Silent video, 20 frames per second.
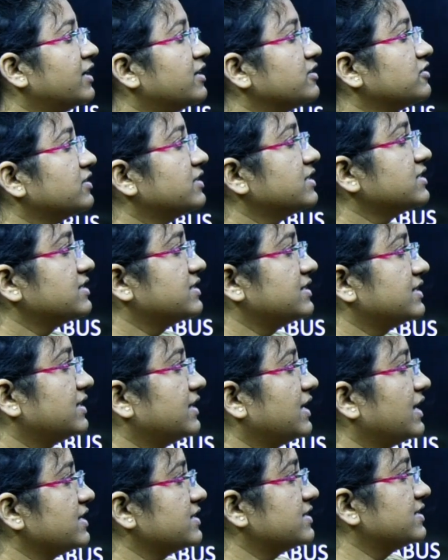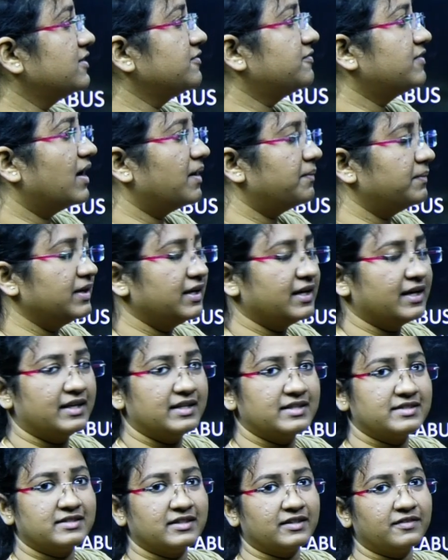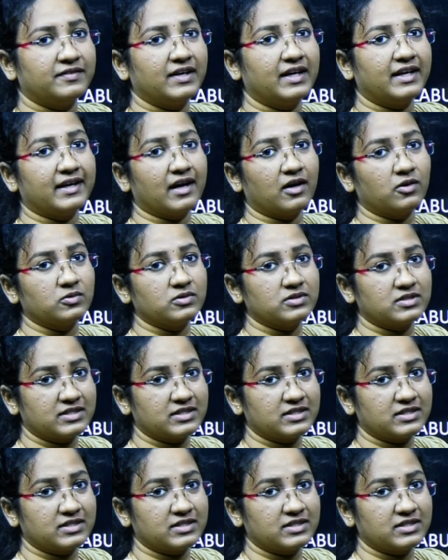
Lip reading: So this National Family Health Survey round